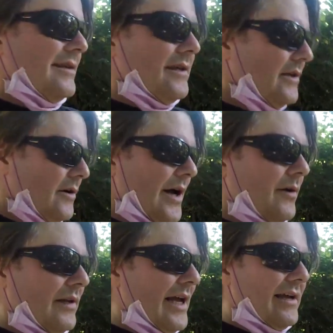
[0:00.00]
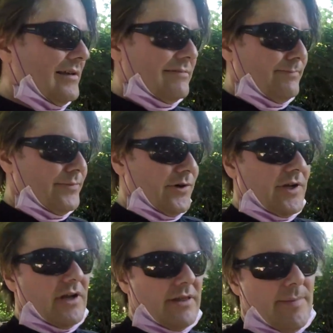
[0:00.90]
you know, I don't like
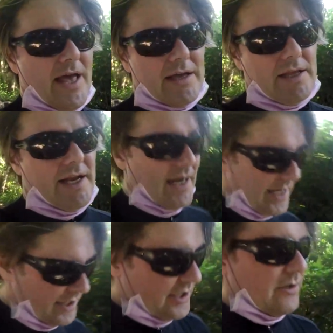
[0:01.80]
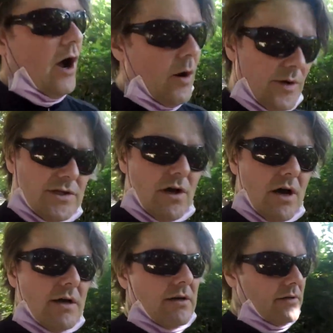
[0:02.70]
turning on the backlight. I like it just always
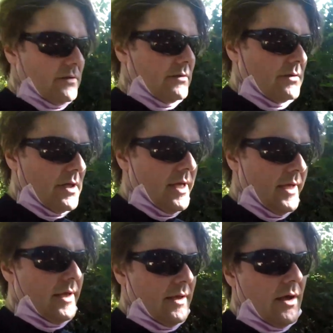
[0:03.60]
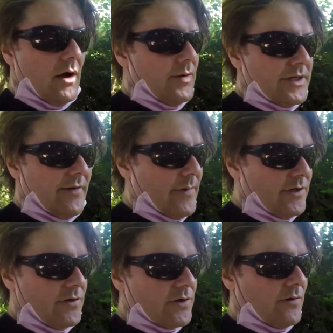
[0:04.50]
on. Uh, always have my
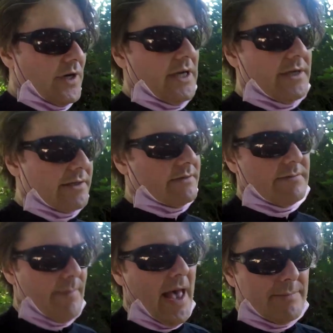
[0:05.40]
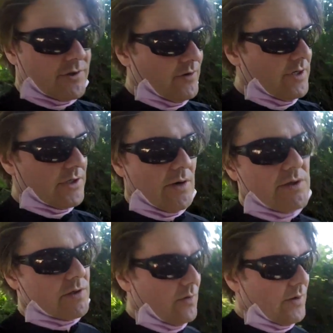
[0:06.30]
two screens, the map screen's
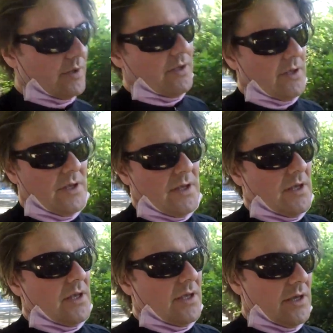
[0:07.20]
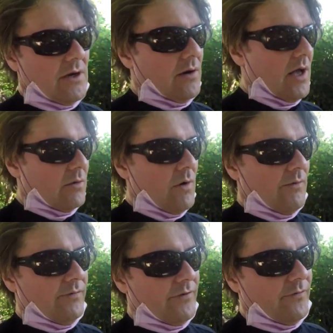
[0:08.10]
always going. You know, I'll go
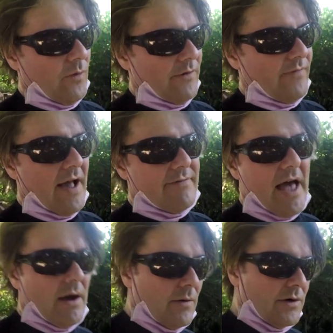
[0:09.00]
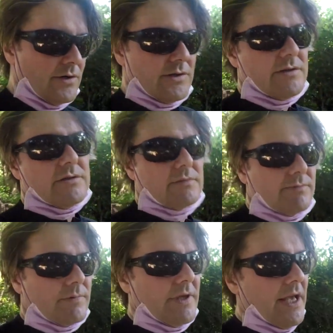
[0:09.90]
out for four or five hours,
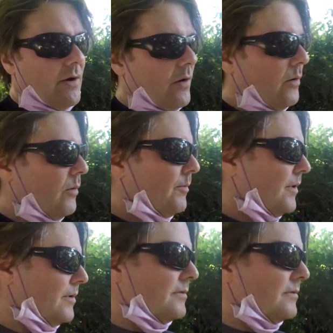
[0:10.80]
get home,